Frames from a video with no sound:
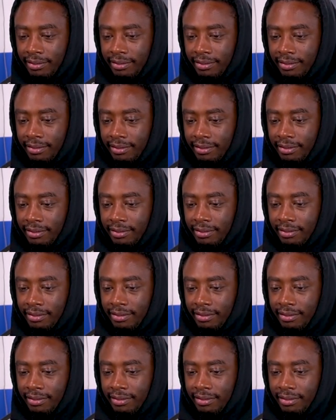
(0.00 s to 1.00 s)

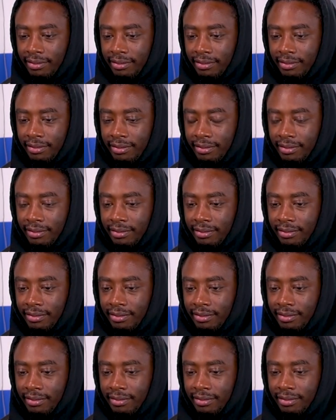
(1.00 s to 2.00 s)

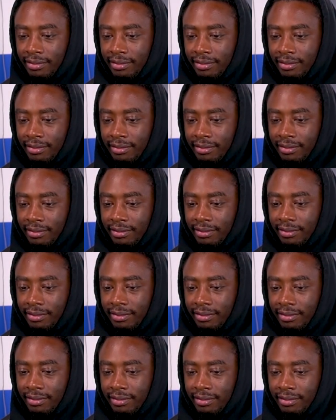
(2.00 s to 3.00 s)

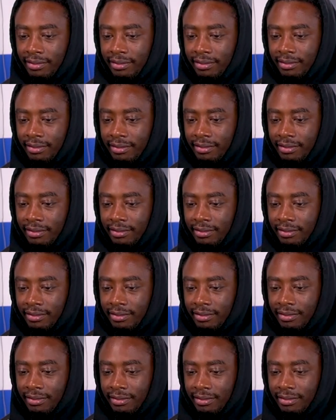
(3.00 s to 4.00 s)

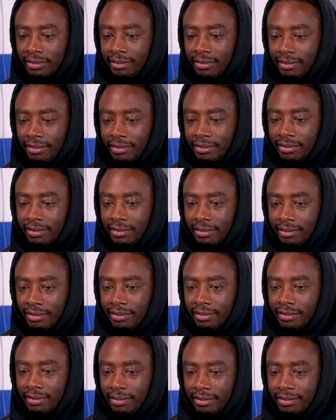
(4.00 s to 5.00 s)

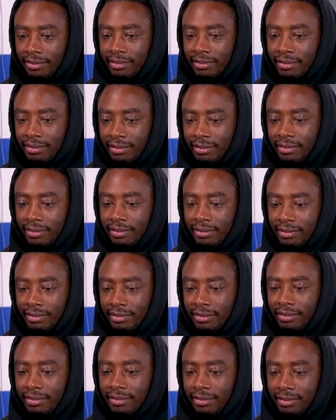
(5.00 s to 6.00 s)

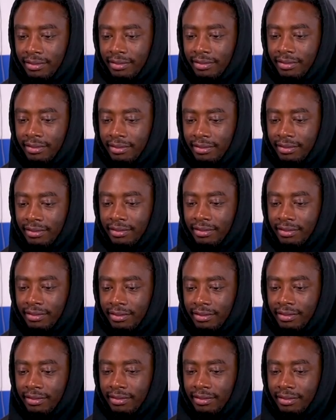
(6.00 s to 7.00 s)

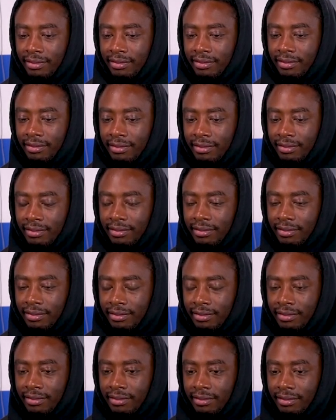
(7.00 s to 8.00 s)
[no speech]